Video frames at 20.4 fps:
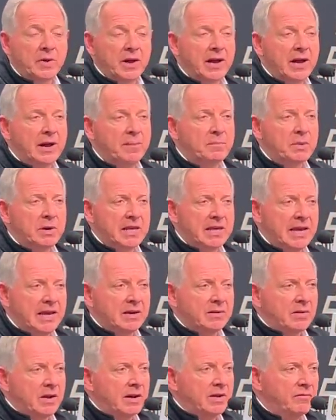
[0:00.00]
But
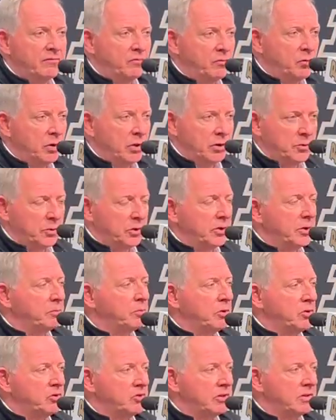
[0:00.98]
again, really, really
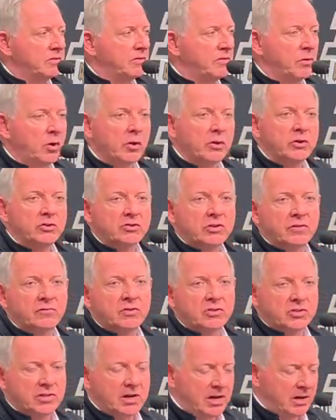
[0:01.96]
appreciative of all that Jeff
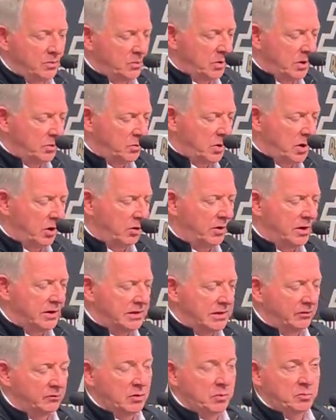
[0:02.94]
has done. We are a
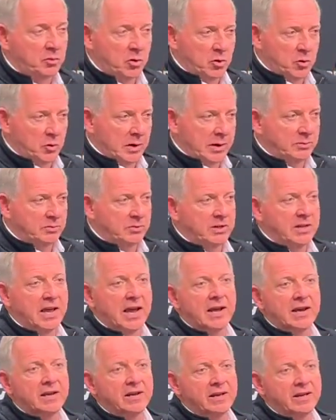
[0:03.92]
different program
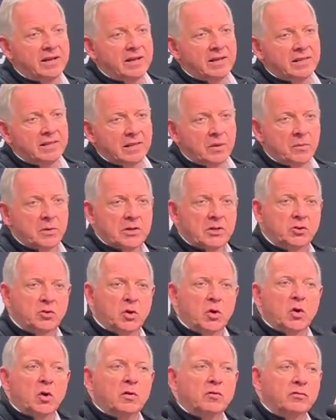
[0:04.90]
today than when he
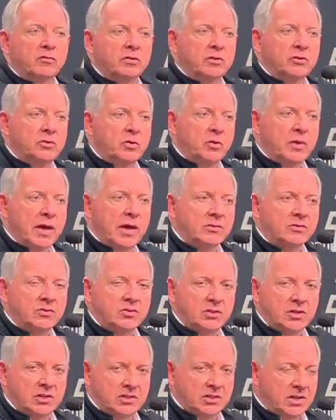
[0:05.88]
took over in
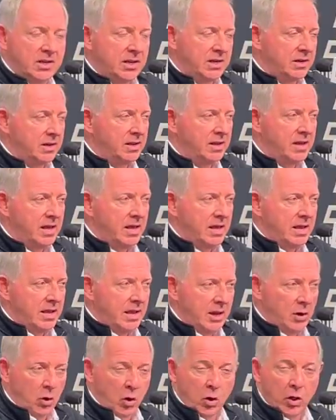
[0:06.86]
2016
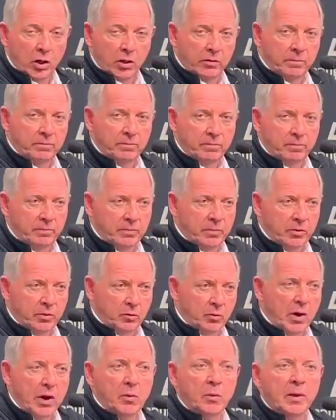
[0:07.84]
in all the
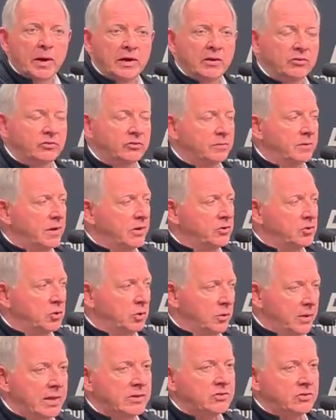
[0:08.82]
right ways. And
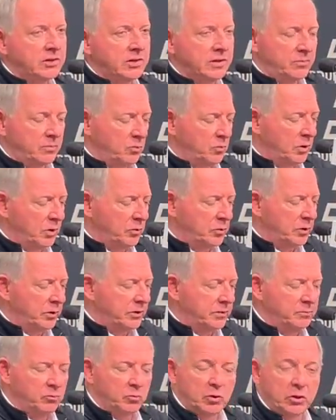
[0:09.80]
so that's a really,
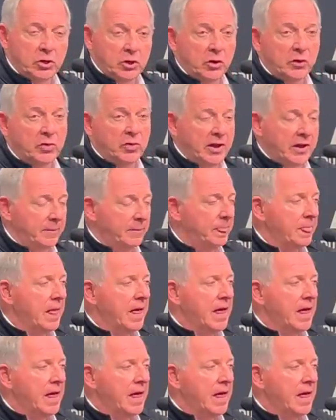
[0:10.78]
really, really good thing.